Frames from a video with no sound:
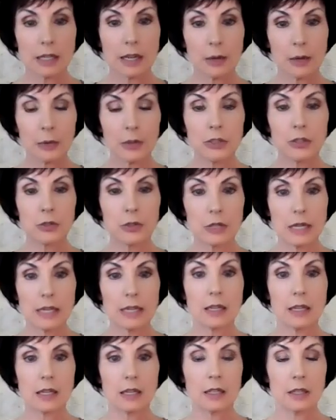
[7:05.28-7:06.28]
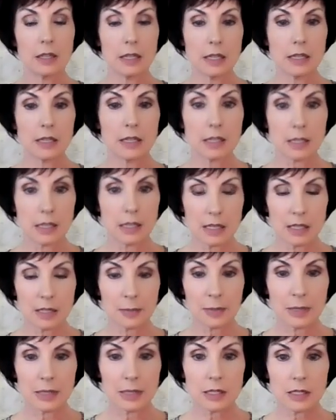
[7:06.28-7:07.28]
that when you take these
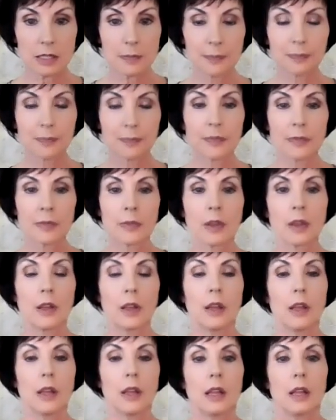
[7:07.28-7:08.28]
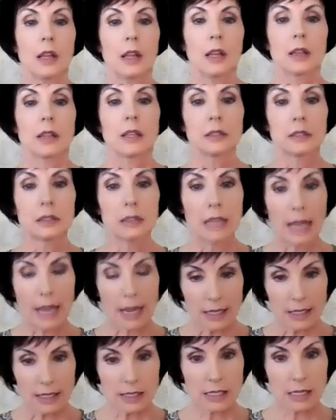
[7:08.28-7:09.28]
assessments. The
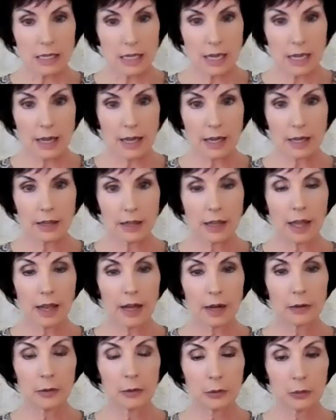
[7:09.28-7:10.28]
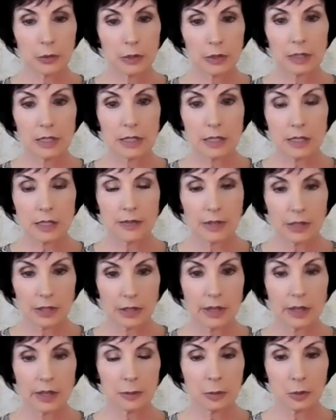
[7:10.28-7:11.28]
last thing that really is
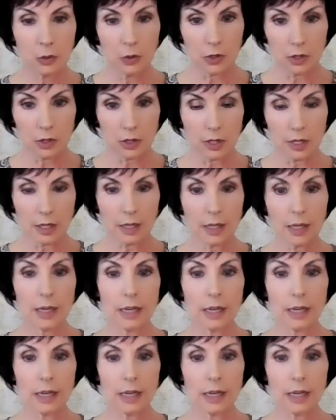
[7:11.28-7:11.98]
very important